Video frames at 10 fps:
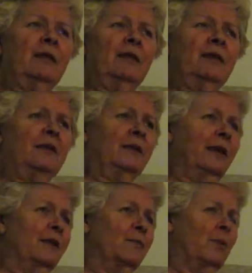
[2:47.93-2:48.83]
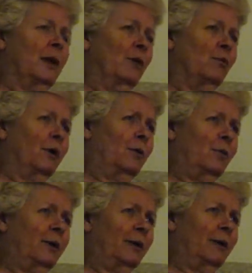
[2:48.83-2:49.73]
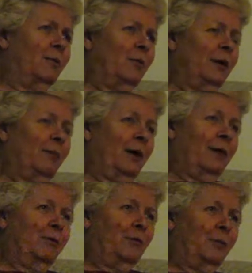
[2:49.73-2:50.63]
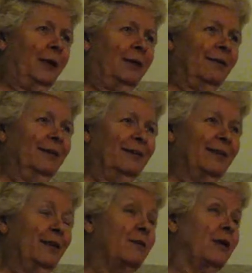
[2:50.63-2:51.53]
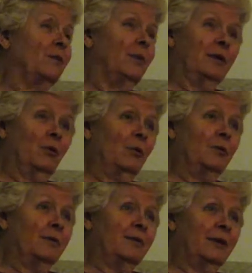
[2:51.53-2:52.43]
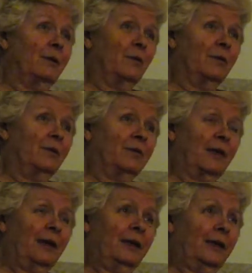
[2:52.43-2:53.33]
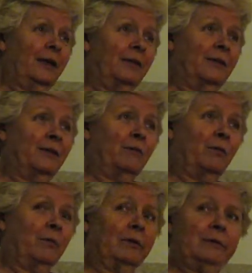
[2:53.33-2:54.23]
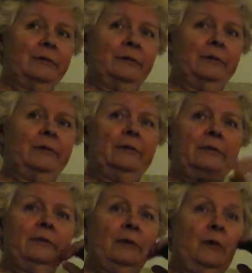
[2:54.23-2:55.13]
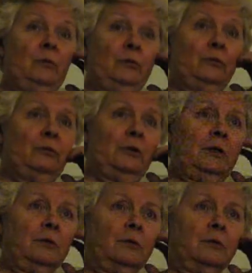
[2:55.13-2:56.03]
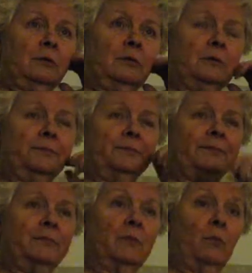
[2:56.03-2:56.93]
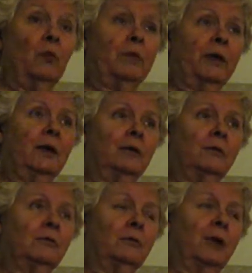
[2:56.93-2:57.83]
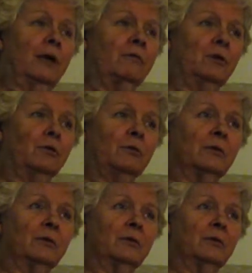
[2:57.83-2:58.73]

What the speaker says: he didn't ask me out right away, and it really bothered me, because I'd been going steady with this guy in Kansas City for almost 2 years. More than that, 2.5 years.